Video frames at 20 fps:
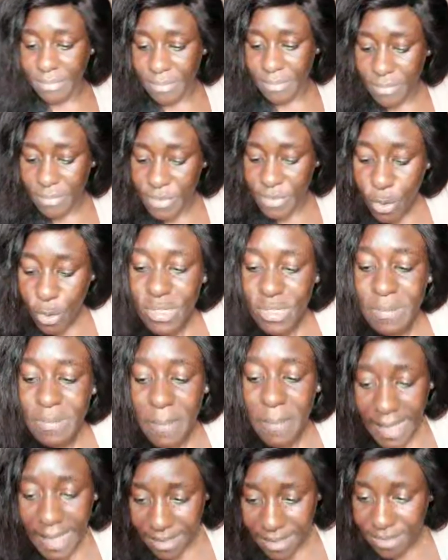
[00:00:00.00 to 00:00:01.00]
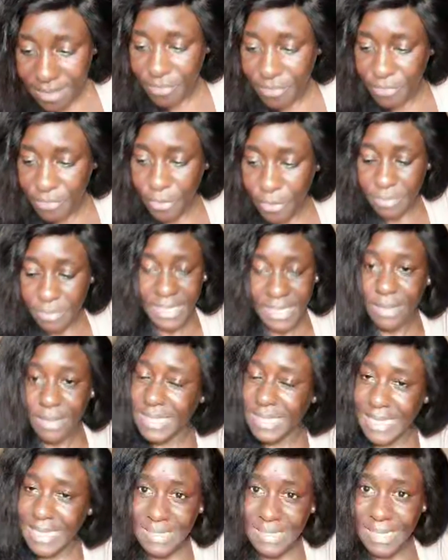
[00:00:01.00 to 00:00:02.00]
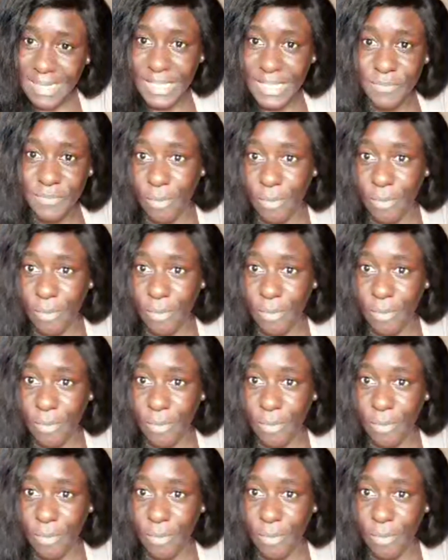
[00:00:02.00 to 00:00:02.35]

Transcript: those men from Delta State,